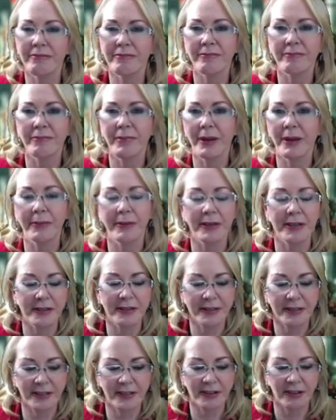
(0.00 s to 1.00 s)
maybe
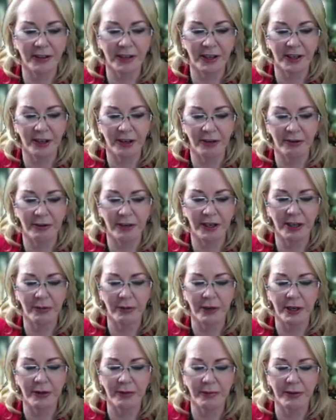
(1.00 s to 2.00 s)
it's not going to go
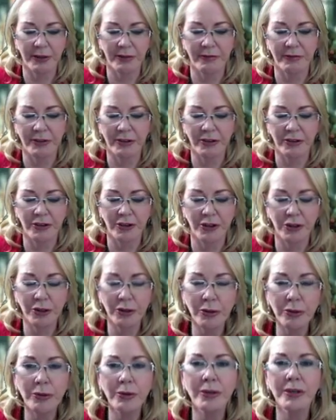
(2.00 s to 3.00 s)
anywhere, but if you
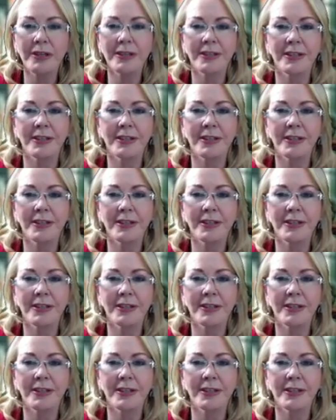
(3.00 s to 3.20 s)
do,